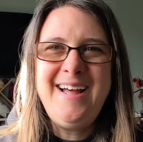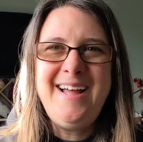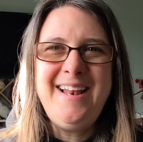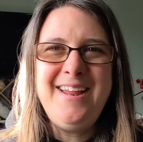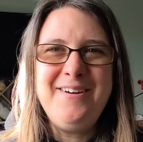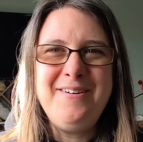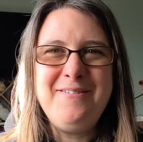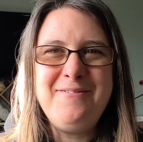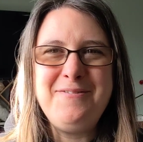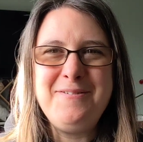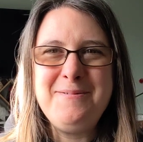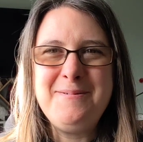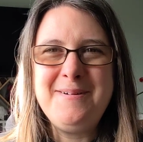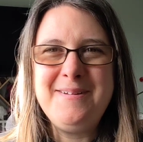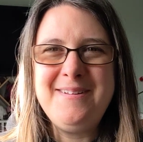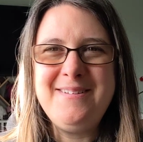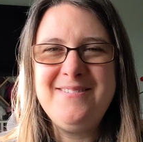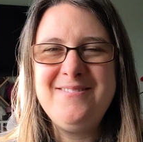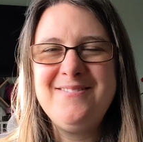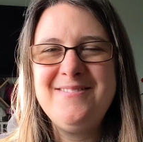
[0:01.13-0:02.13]
Hello
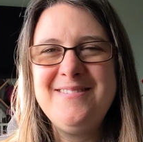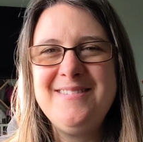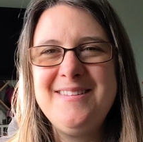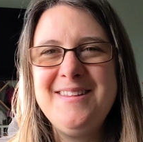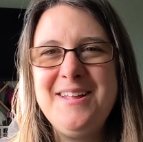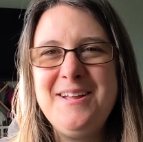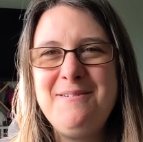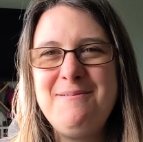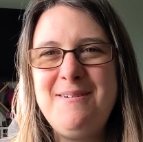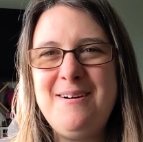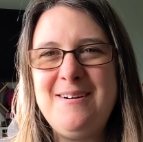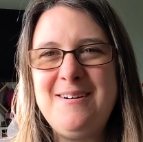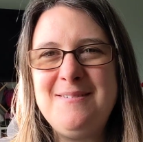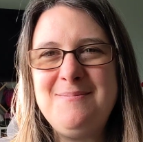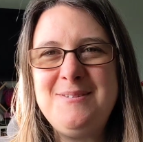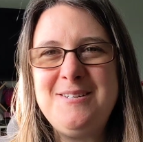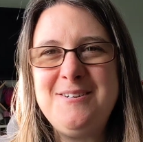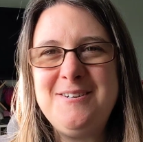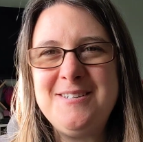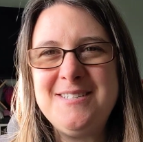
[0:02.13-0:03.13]
everyone,
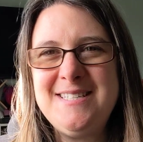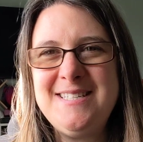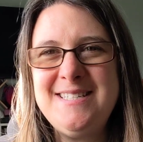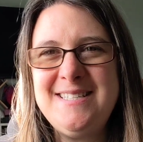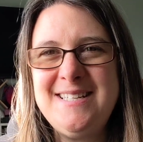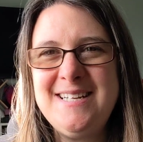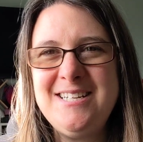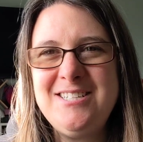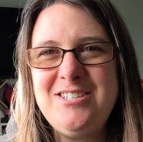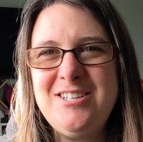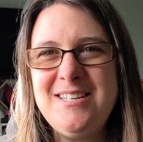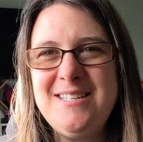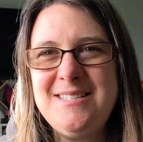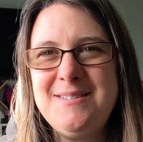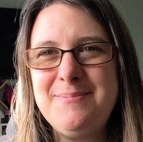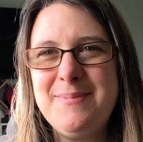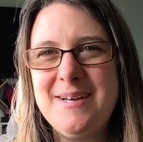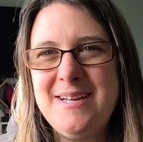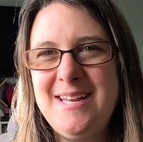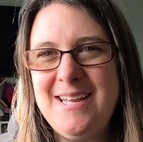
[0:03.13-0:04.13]
welcome to Hooks and
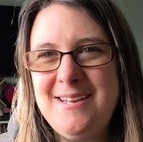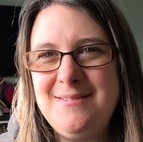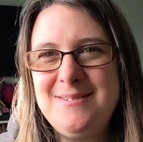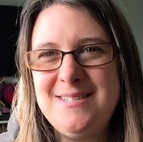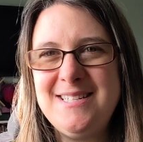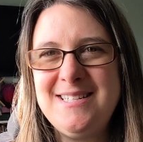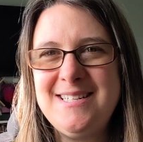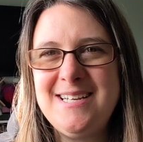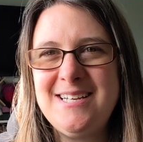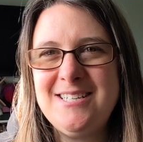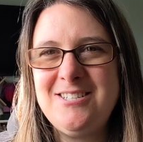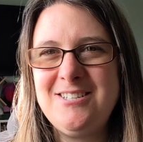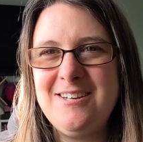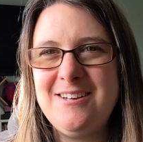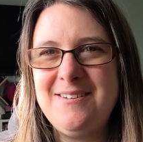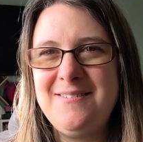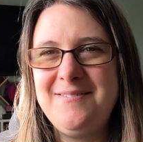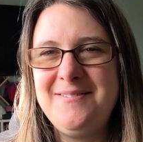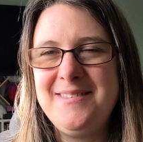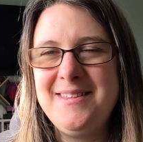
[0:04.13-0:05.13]
Stitches. My name's
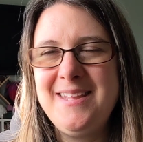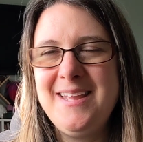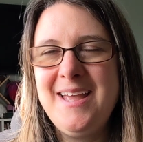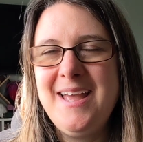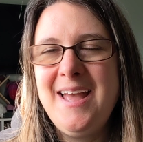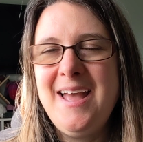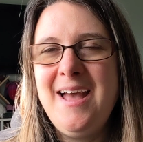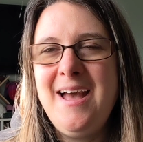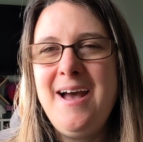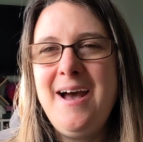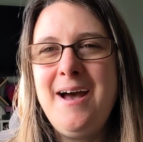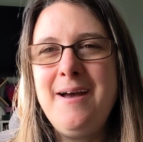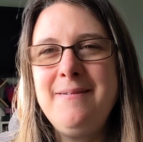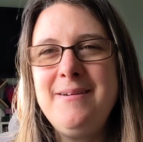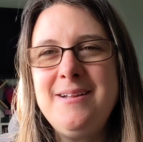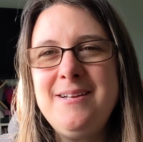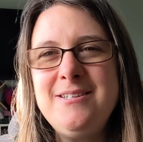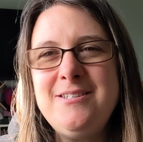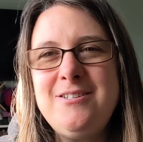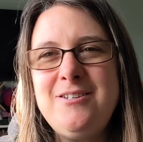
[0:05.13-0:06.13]
Natasha. I'm
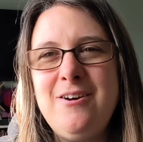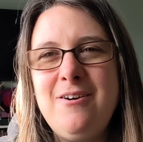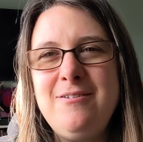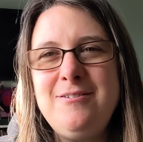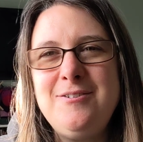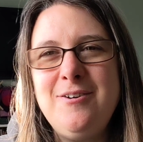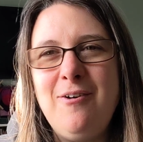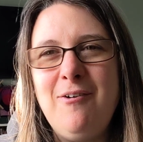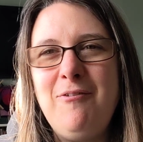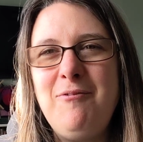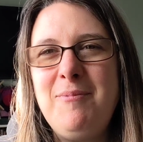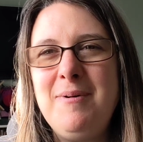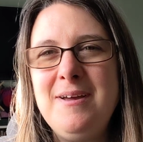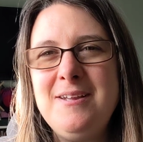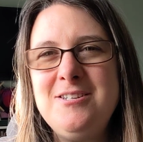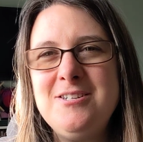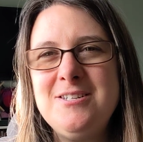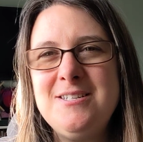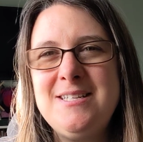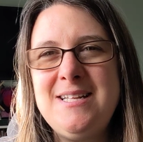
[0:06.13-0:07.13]
going to start off by
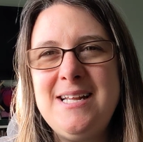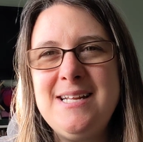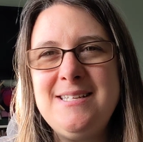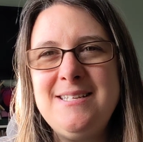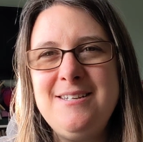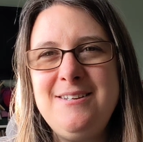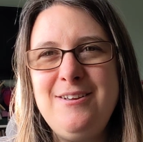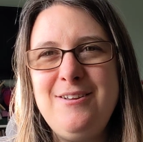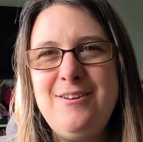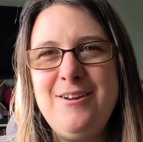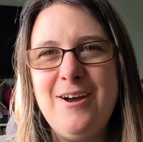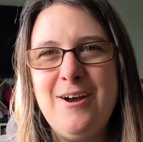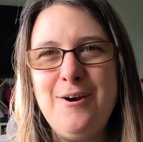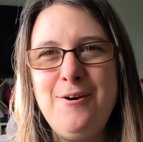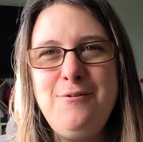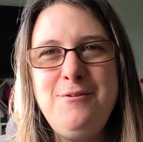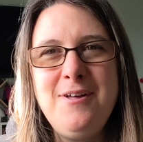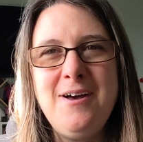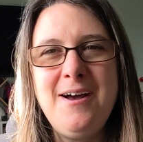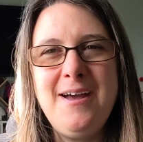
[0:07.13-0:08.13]
just letting you
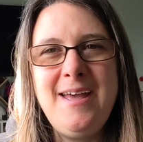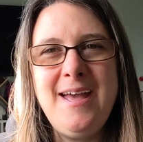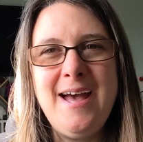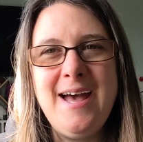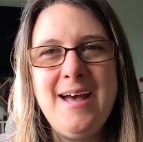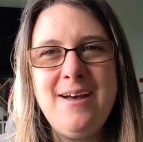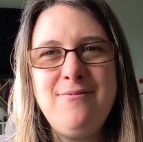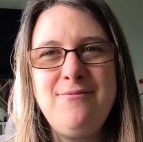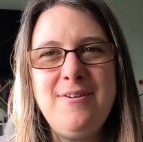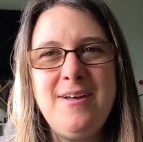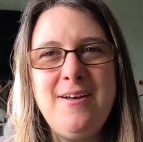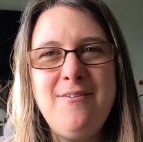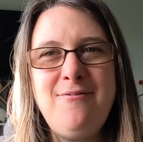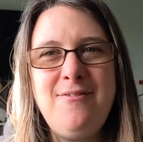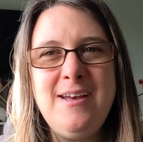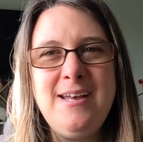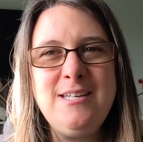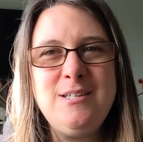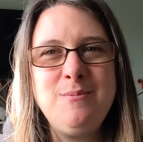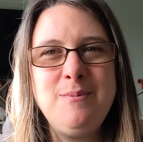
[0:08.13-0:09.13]
know that I have a
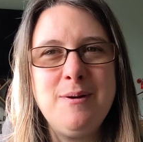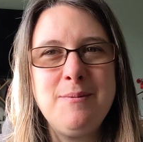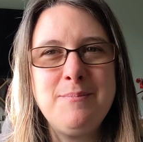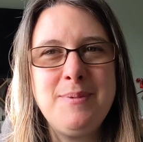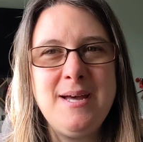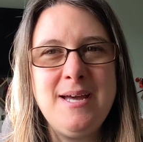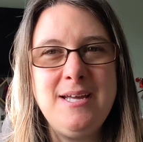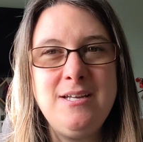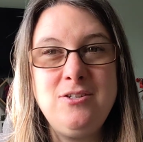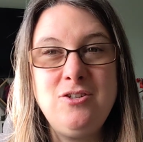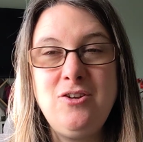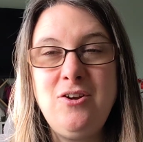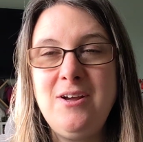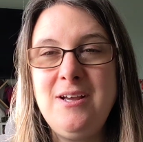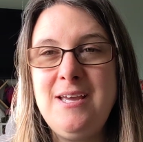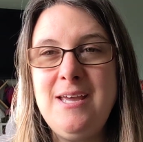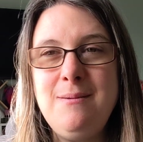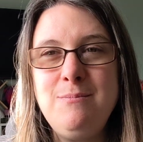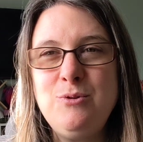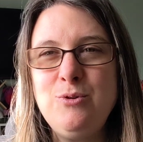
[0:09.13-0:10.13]
Facebook page, and
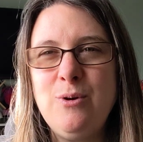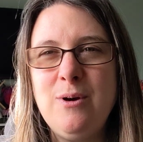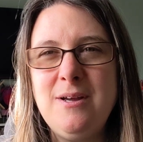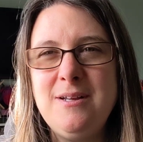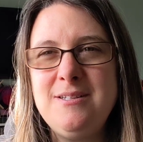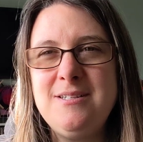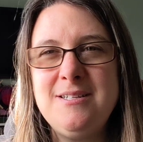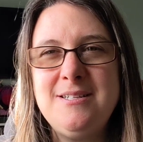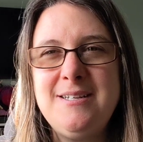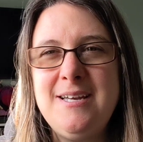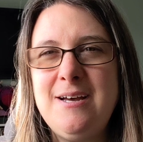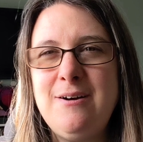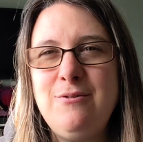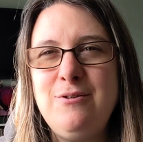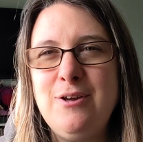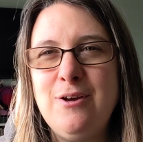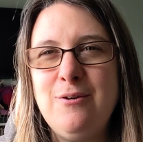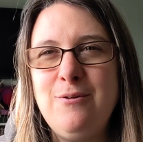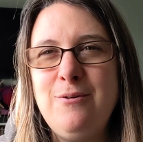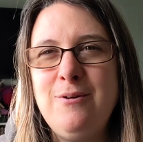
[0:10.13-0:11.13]
I keep trying to tell
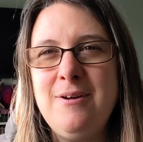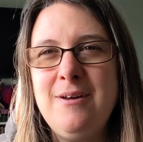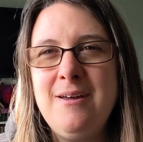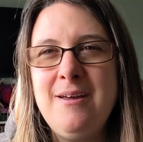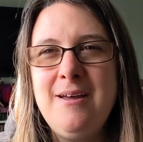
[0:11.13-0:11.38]
you